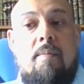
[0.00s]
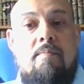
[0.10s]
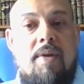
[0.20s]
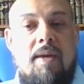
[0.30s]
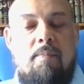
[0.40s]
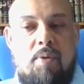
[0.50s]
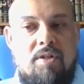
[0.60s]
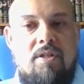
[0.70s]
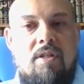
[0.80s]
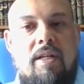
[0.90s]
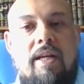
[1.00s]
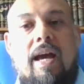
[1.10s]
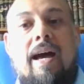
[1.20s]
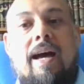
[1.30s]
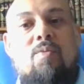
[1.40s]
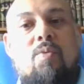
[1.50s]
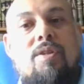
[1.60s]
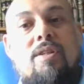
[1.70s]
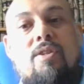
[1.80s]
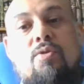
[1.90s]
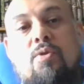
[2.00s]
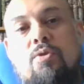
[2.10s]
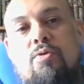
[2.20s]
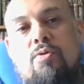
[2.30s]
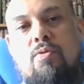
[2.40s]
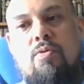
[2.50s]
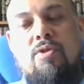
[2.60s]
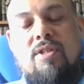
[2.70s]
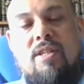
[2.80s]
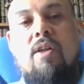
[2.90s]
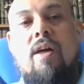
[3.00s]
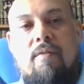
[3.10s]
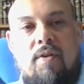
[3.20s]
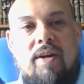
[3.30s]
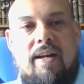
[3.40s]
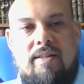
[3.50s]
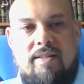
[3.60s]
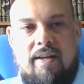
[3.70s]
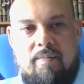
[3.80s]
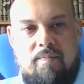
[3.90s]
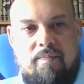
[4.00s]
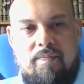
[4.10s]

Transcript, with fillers: Me personally, I had wanted to go to South Africa at the time.